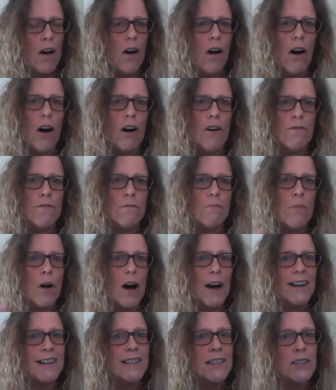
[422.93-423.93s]
of
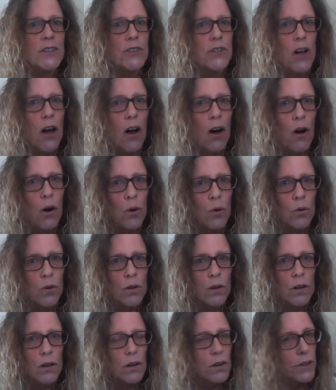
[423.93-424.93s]
my soul,
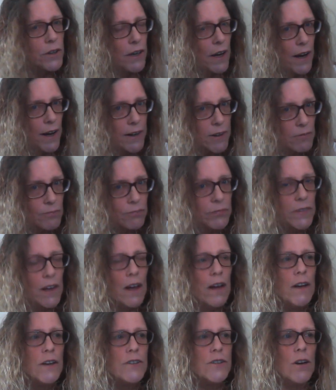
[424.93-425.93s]
okay?
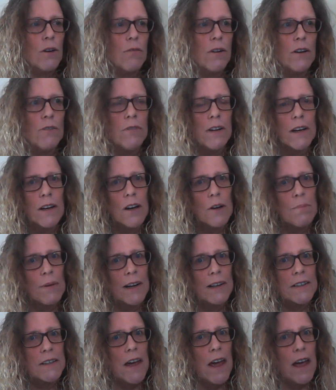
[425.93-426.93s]
So when we go
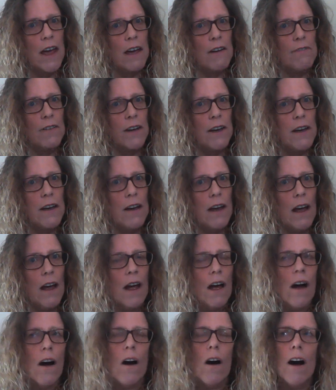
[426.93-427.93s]
back to heaven,
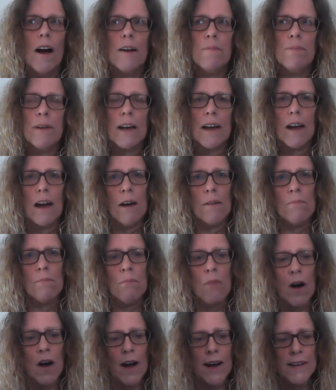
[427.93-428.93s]
I become
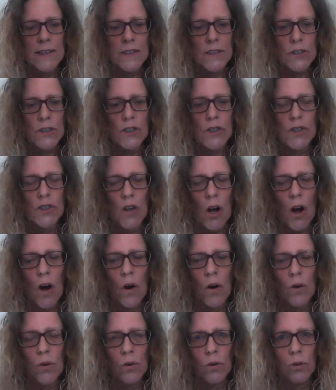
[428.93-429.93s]
my
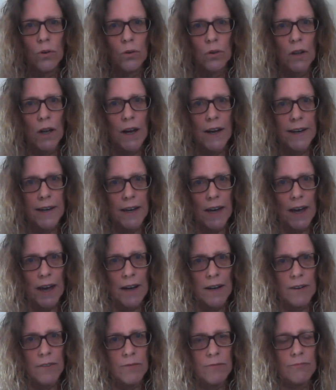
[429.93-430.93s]
soul
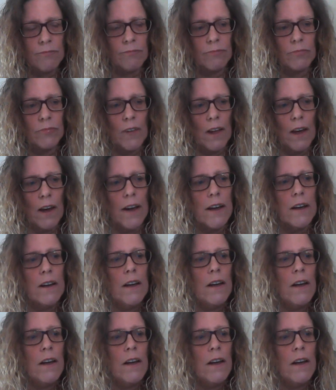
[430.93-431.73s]
again, okay?